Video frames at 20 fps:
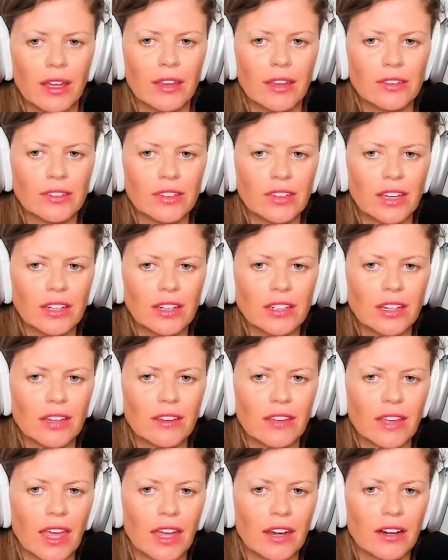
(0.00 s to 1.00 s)
is this idea
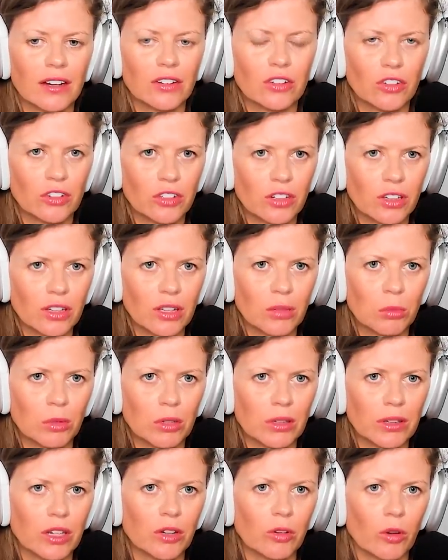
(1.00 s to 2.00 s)
that Canada should
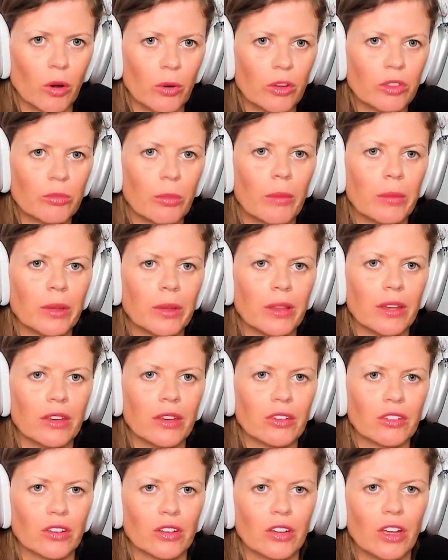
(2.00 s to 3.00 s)
deliberately grow its
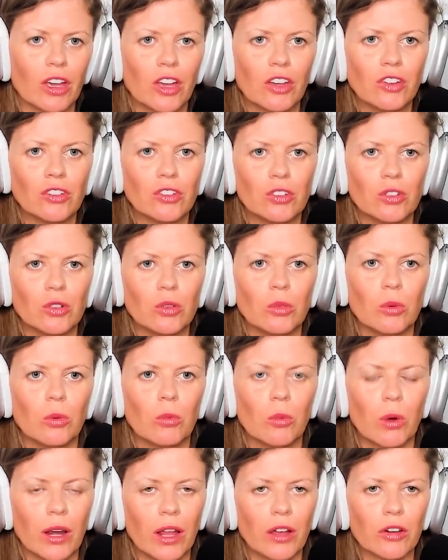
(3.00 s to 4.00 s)
population to
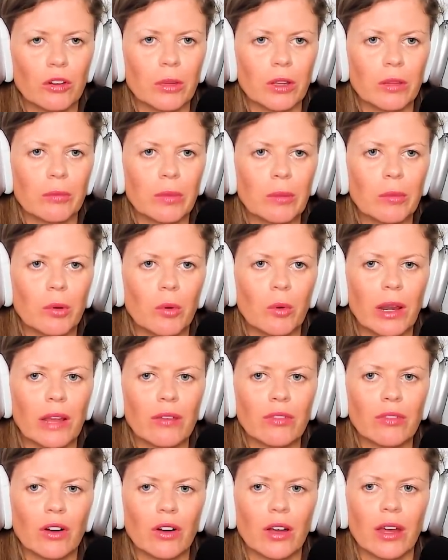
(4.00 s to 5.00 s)
100 million people.
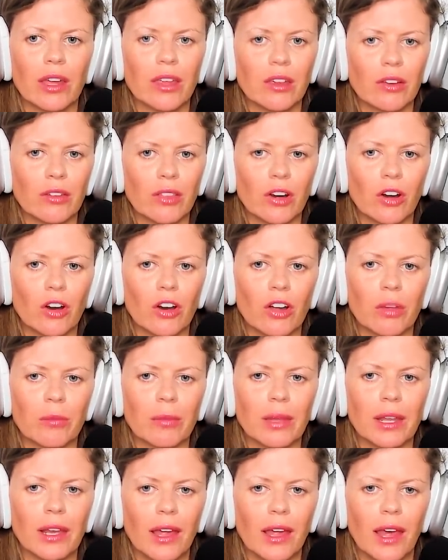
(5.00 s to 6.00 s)
Whenever I hear that
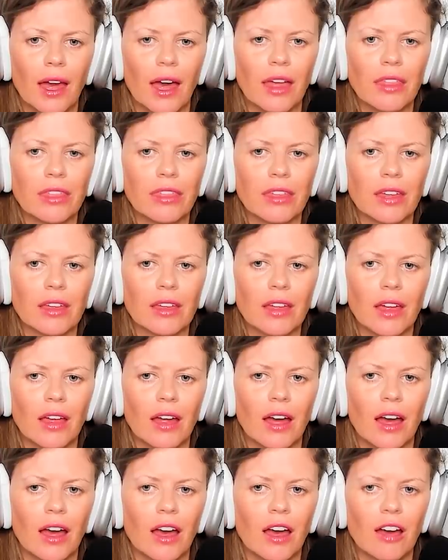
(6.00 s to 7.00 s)
argument, I think
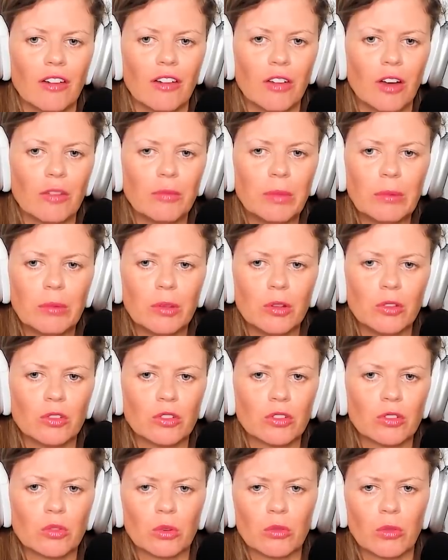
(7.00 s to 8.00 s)
uh, of, of, people who
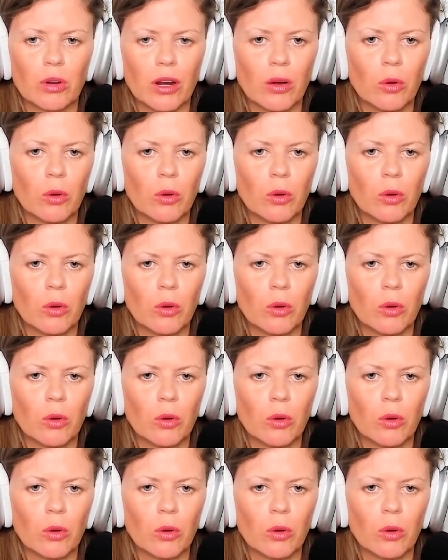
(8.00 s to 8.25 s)
just sort of want to